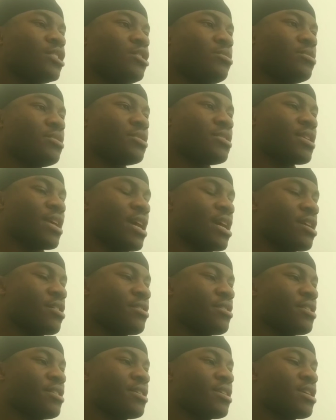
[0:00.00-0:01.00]
It was
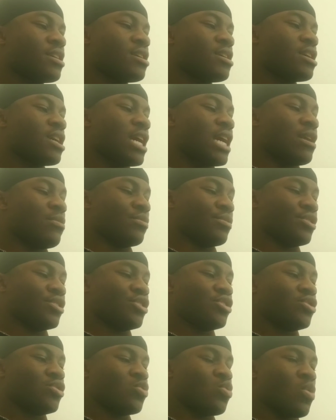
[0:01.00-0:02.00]
tiring. I was
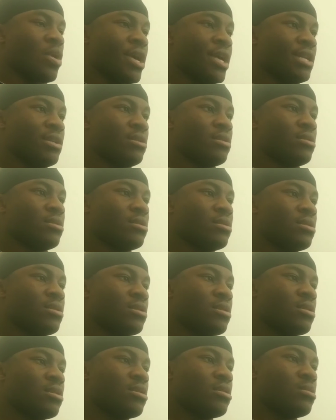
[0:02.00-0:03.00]
sweating,
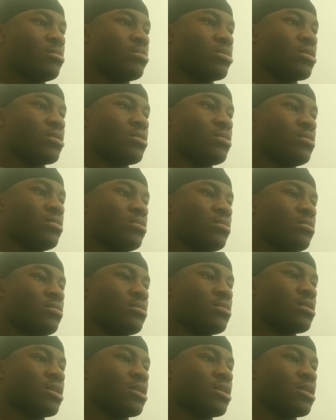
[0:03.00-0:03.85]
bro.